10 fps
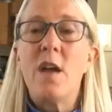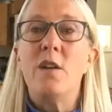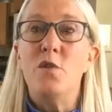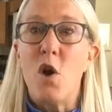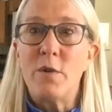
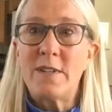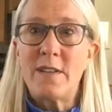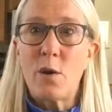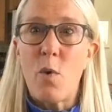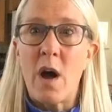Notice
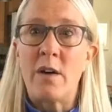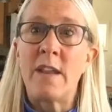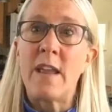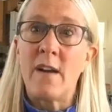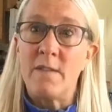the
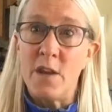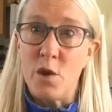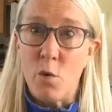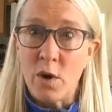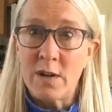quality of
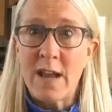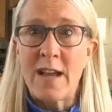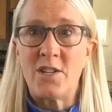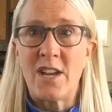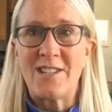your
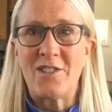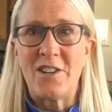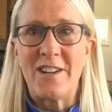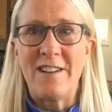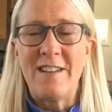
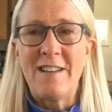digestion.